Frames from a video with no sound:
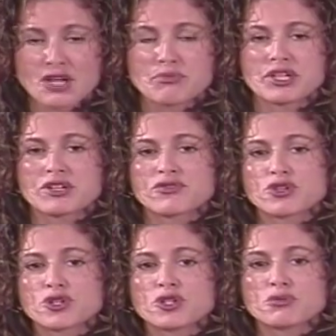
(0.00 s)
being of
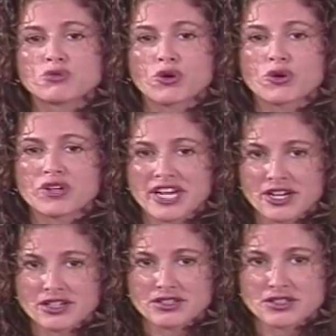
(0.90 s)
good moral
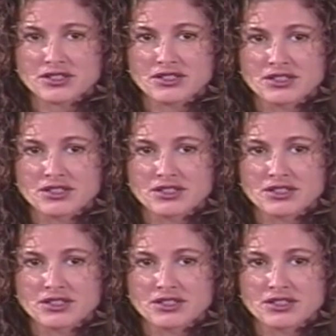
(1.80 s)
character,